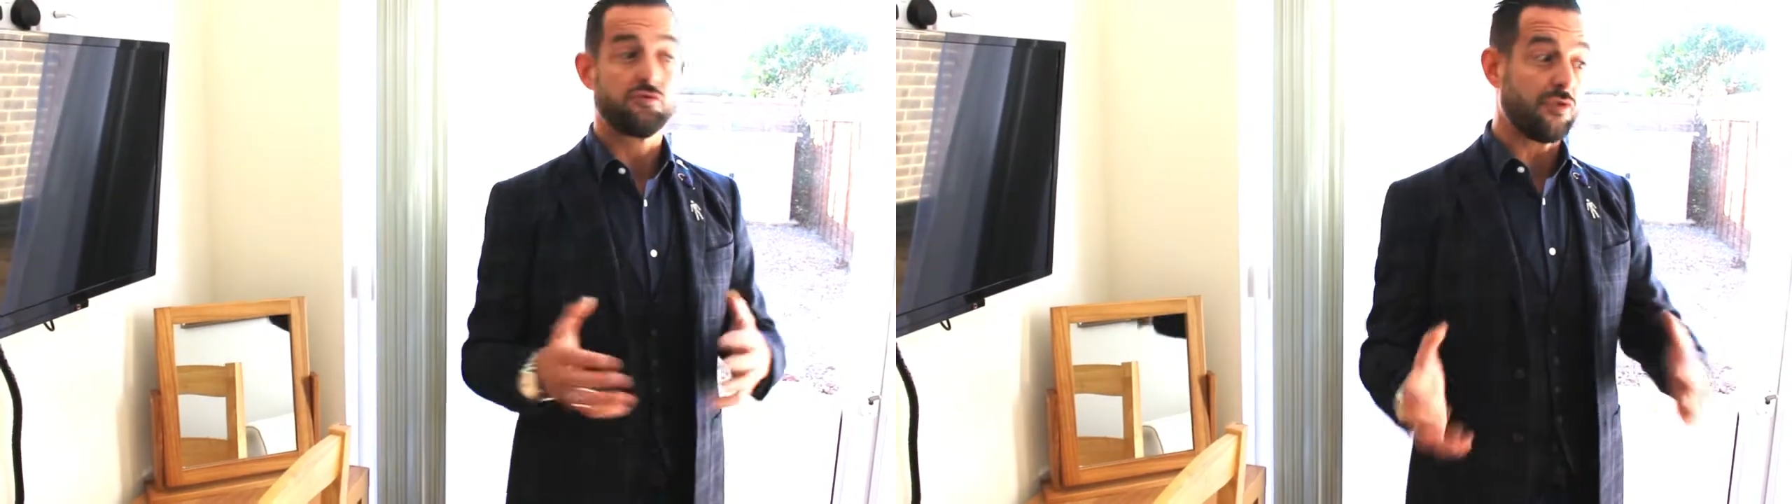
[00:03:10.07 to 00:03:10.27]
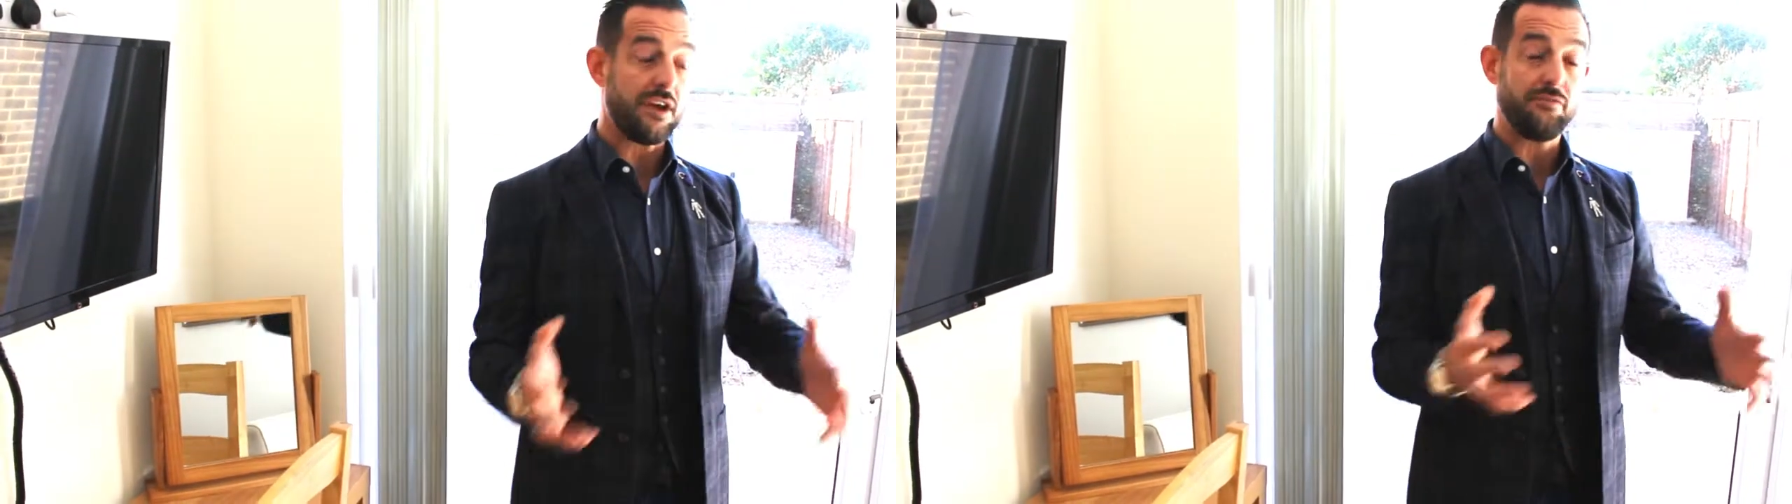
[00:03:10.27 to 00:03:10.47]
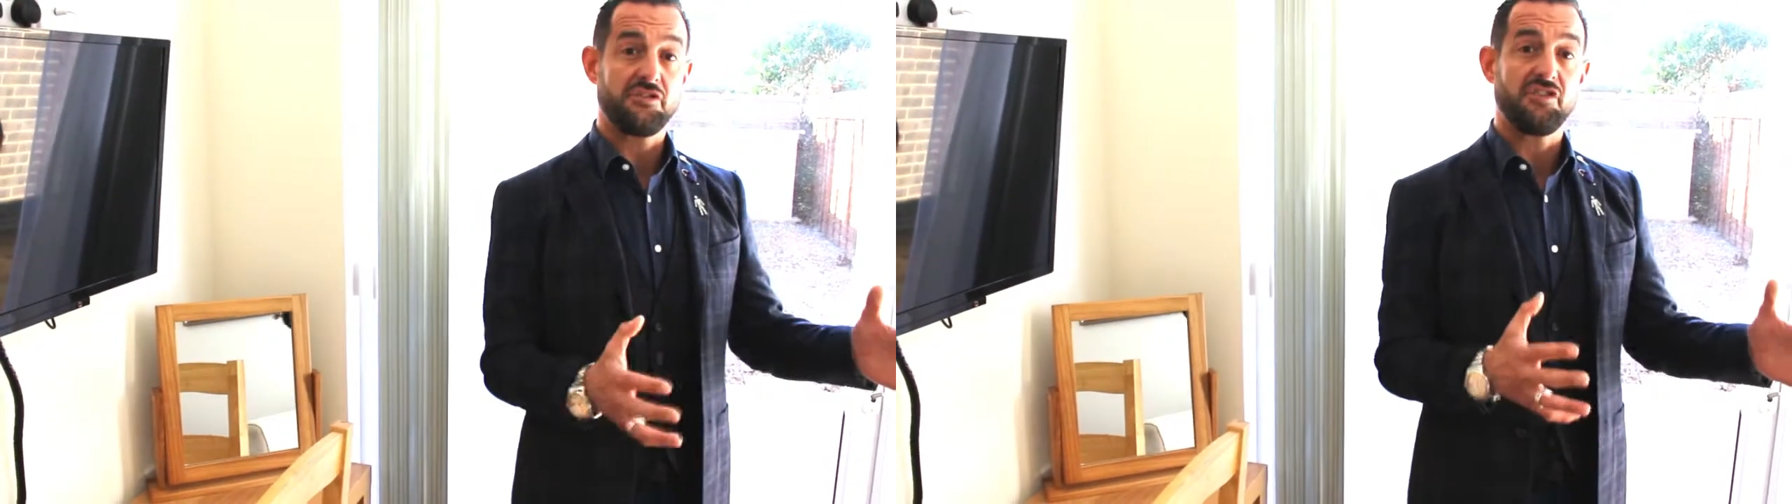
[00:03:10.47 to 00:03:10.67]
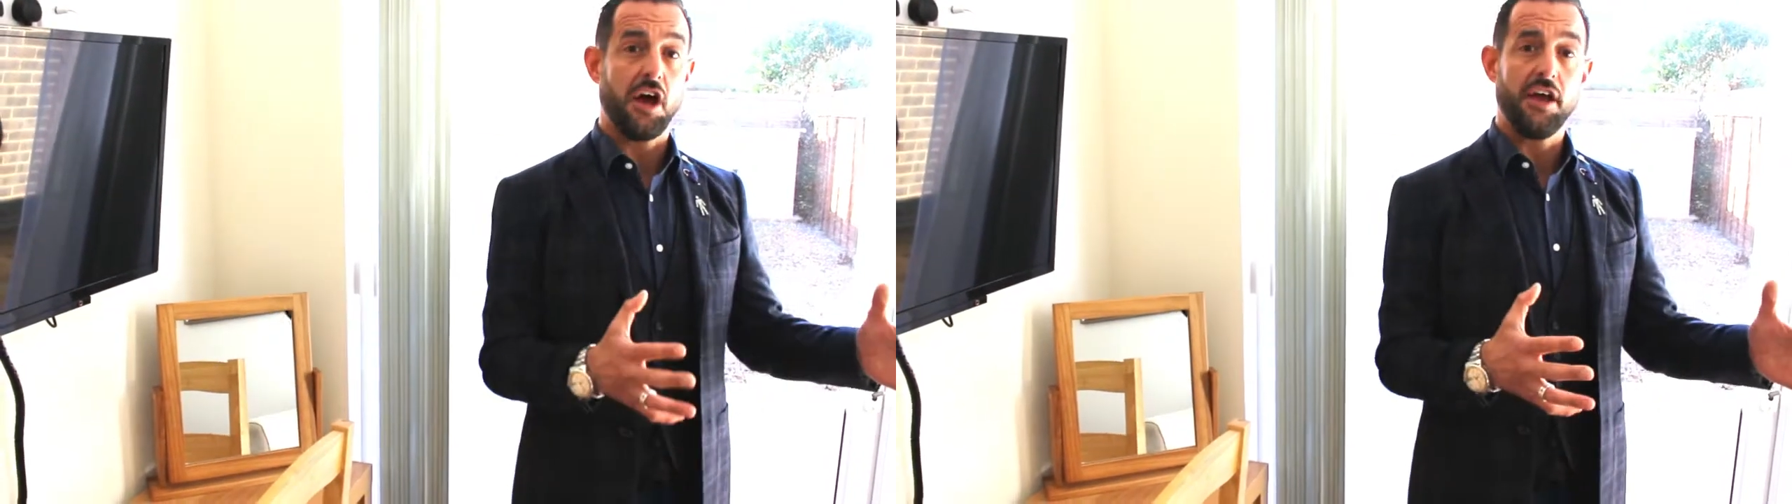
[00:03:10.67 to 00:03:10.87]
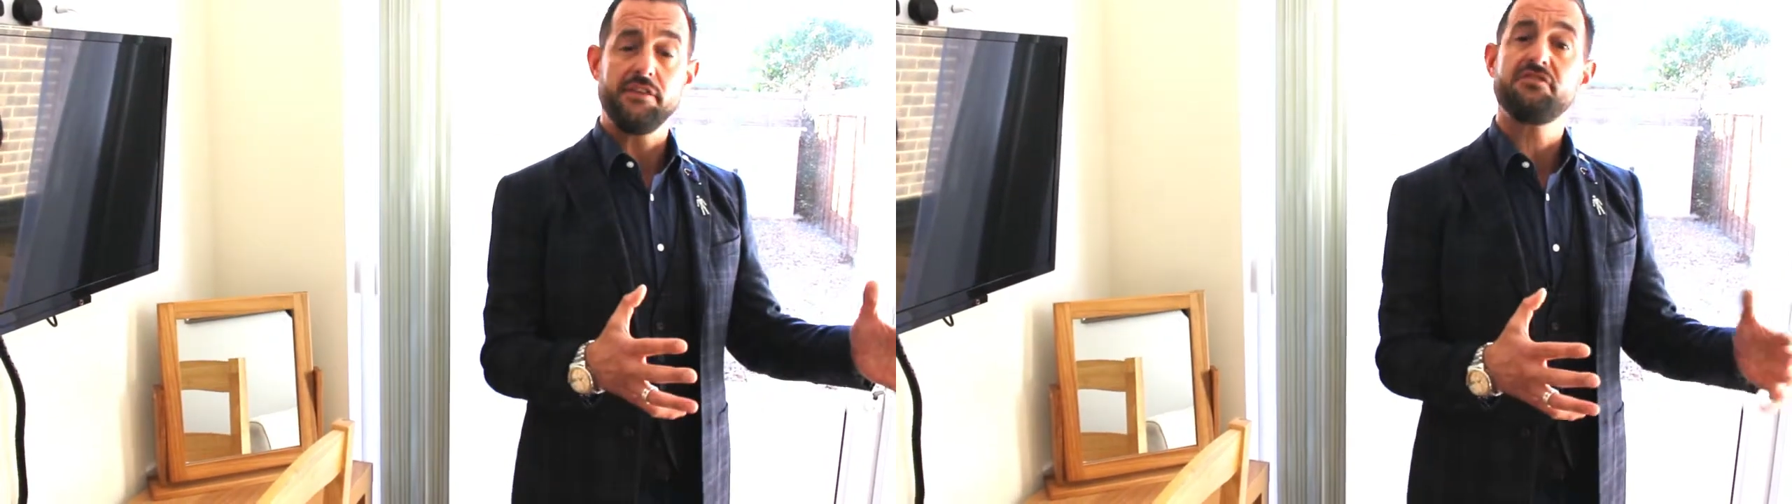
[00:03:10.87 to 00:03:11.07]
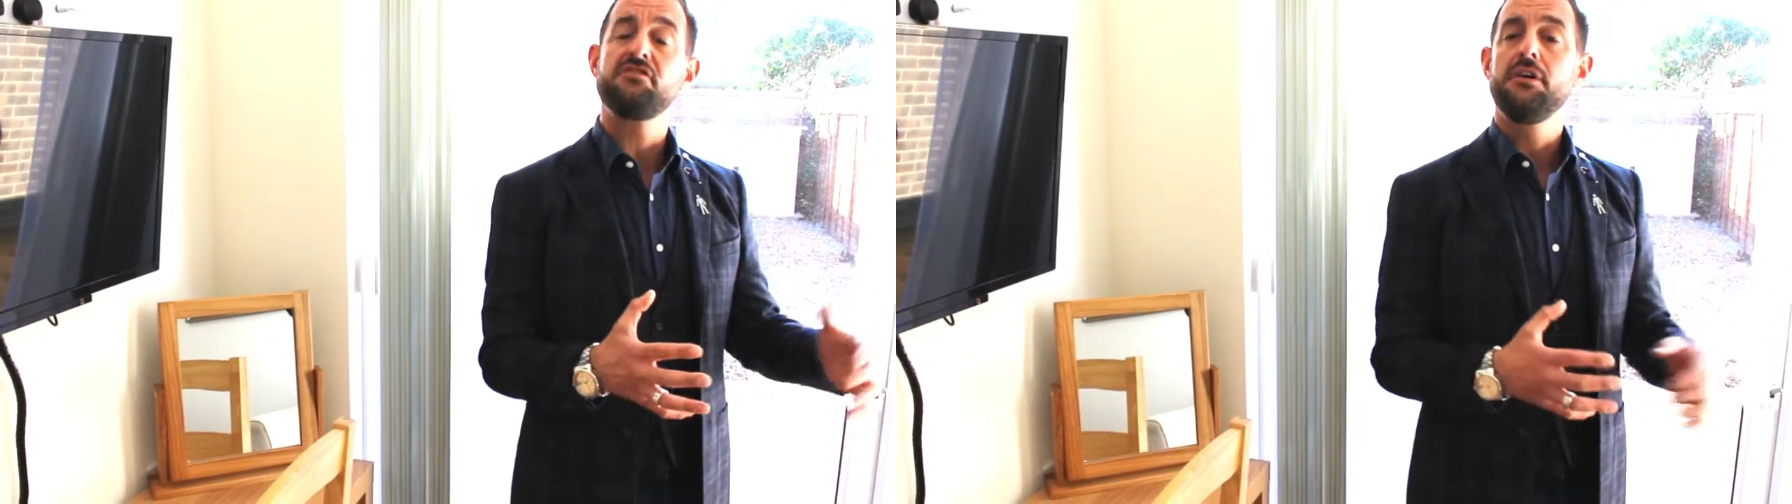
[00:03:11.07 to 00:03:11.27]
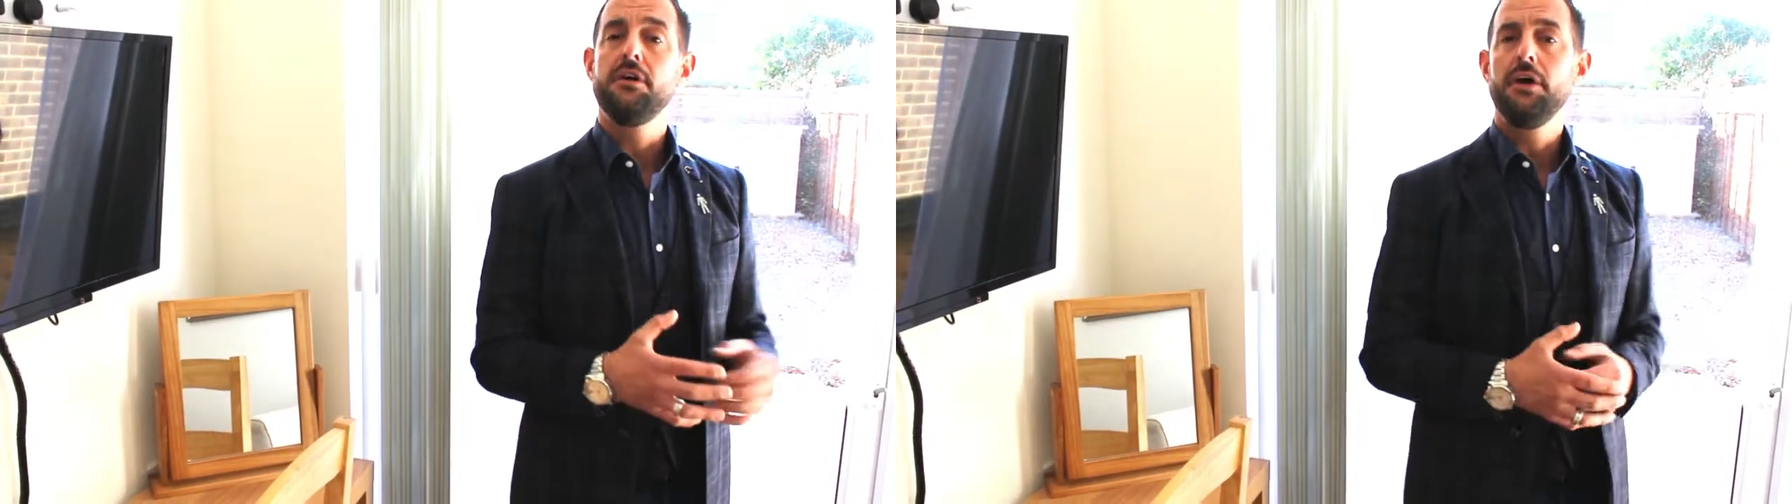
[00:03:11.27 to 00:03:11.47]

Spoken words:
great returns